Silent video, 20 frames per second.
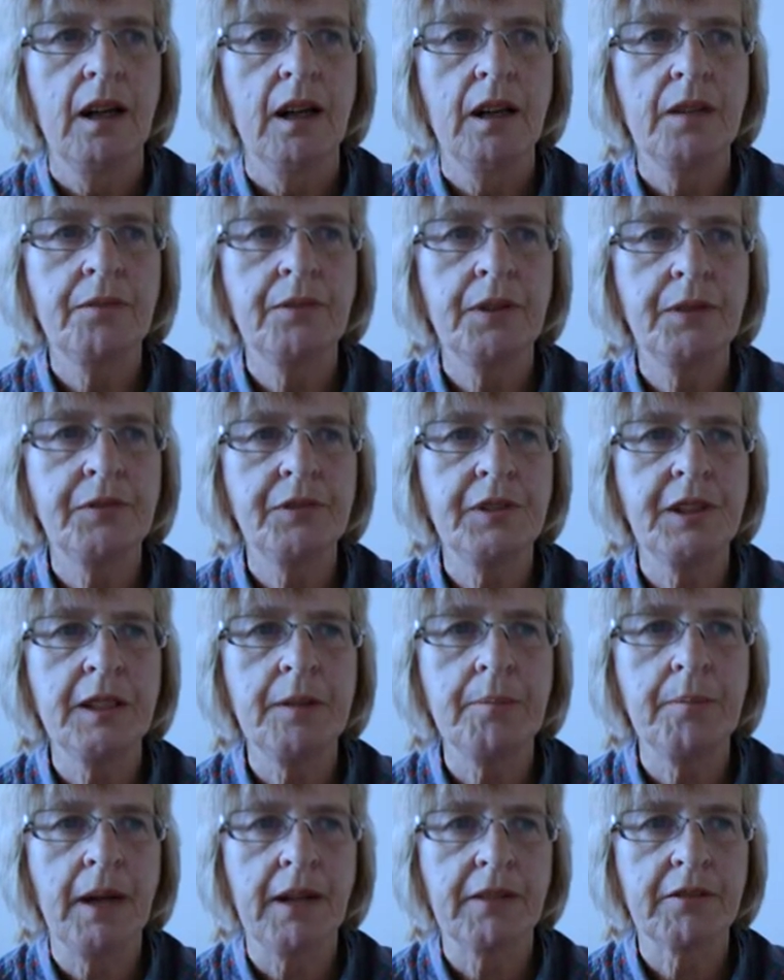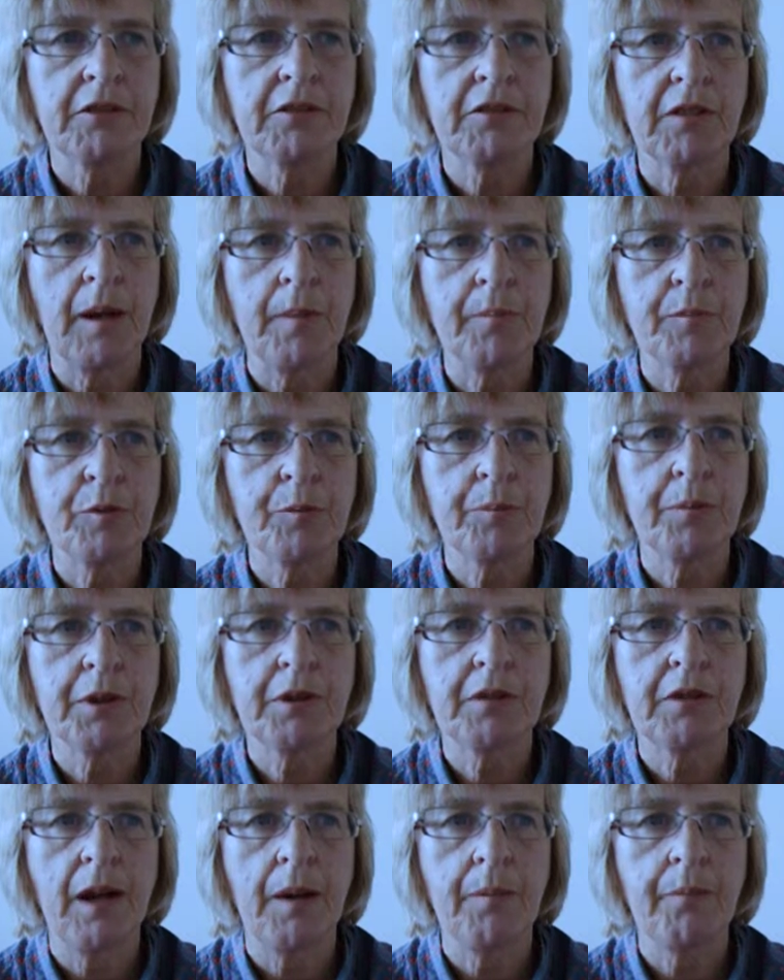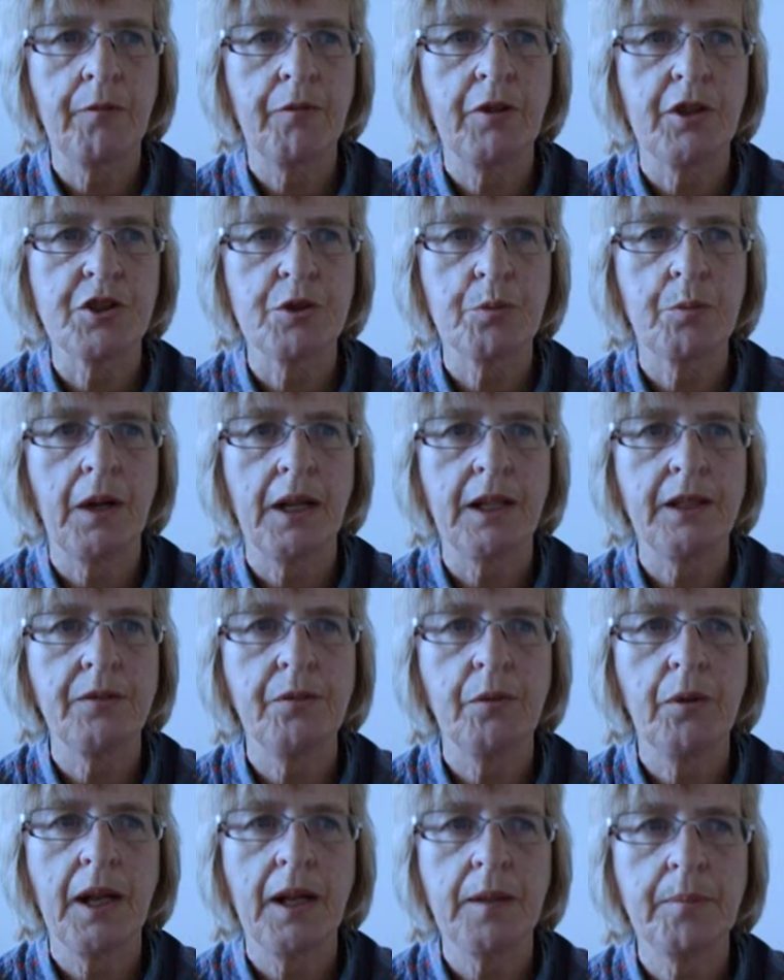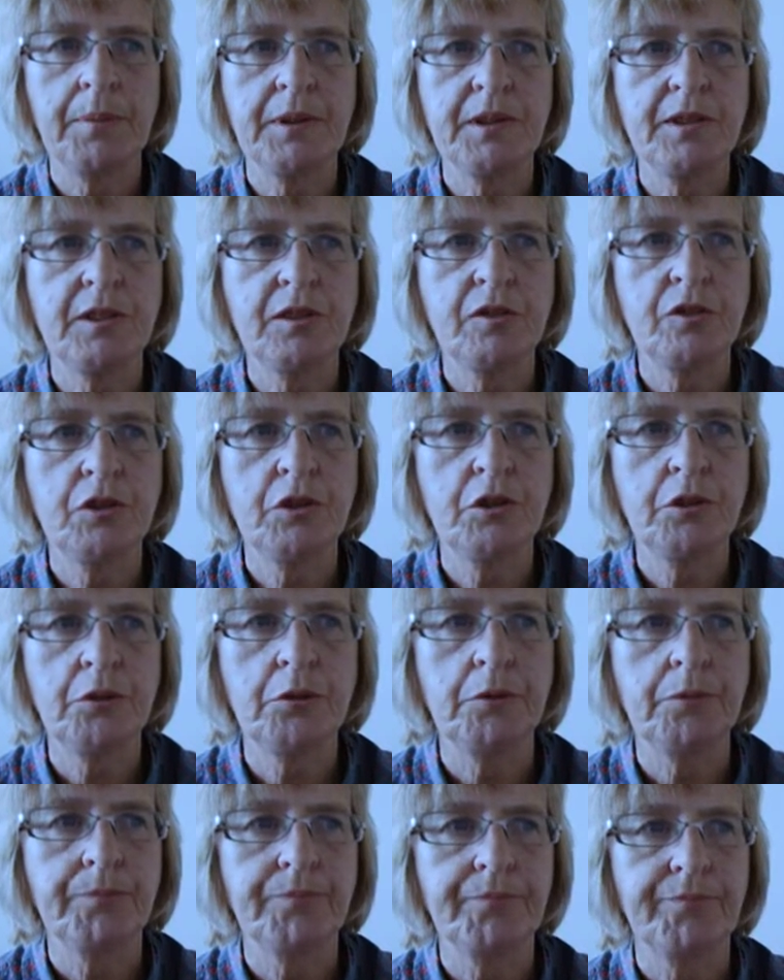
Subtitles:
and 15 micrograms per gram fresh weight for NPT2.